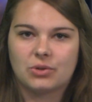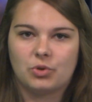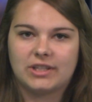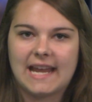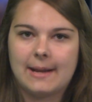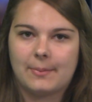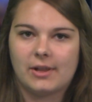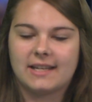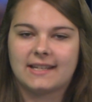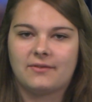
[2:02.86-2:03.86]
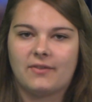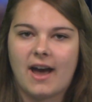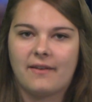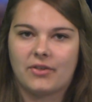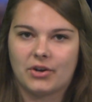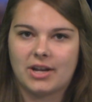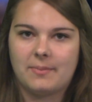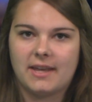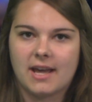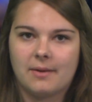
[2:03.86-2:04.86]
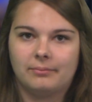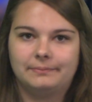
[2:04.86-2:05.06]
will take place at 5.30 p.m.